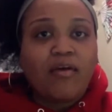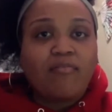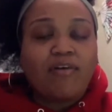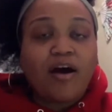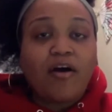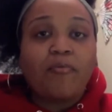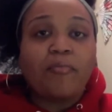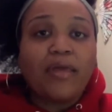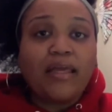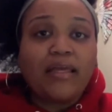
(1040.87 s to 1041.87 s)
found
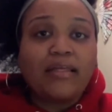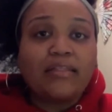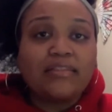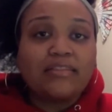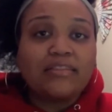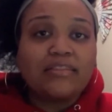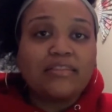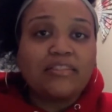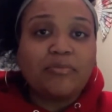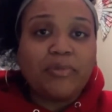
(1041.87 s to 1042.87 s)
me
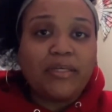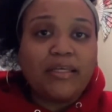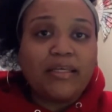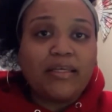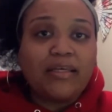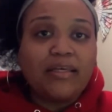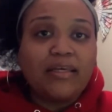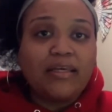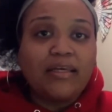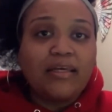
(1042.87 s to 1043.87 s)
to be
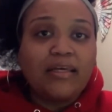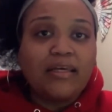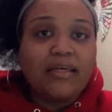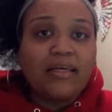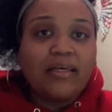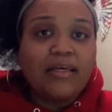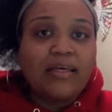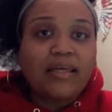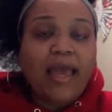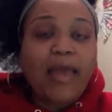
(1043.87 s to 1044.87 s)

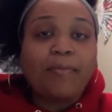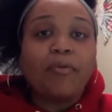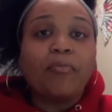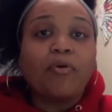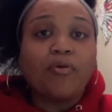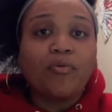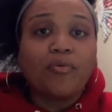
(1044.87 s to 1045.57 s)
capable